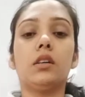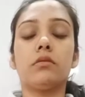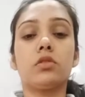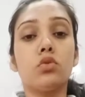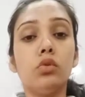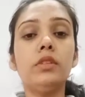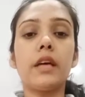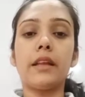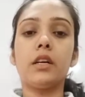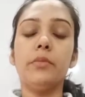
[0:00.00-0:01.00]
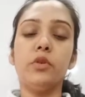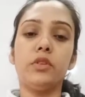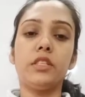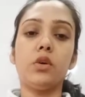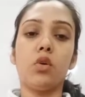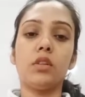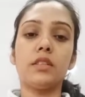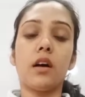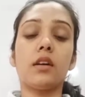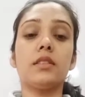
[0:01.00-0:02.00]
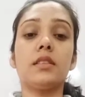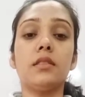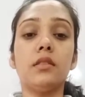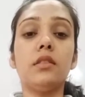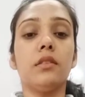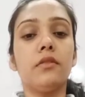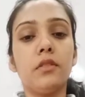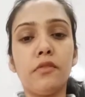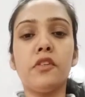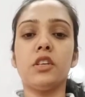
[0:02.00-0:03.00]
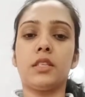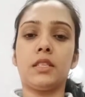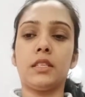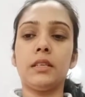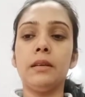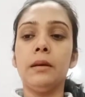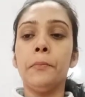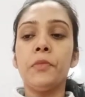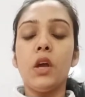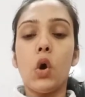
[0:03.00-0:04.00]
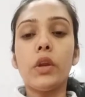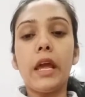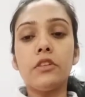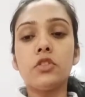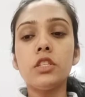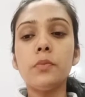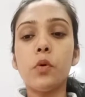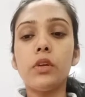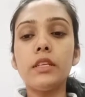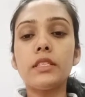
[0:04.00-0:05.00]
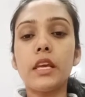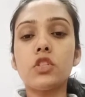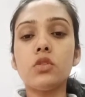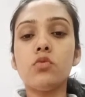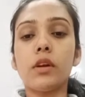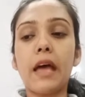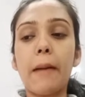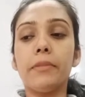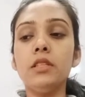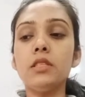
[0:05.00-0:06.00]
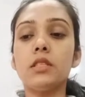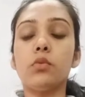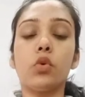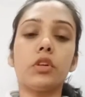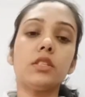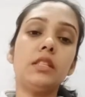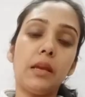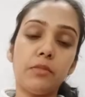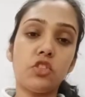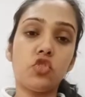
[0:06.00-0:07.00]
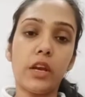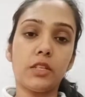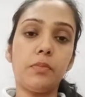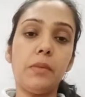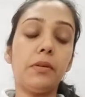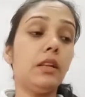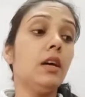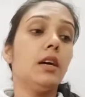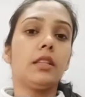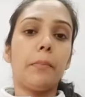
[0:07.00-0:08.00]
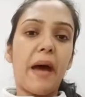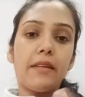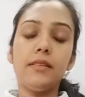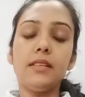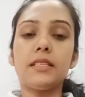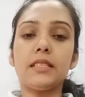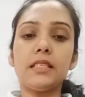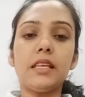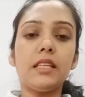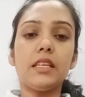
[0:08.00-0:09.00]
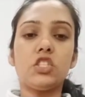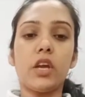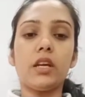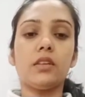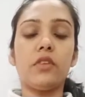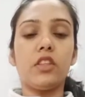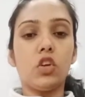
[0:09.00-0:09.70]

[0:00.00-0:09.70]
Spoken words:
schools and community halls are considered the first. On entering the polling station, what happens? The voter's name is checked. The panel is sitting there, they check whether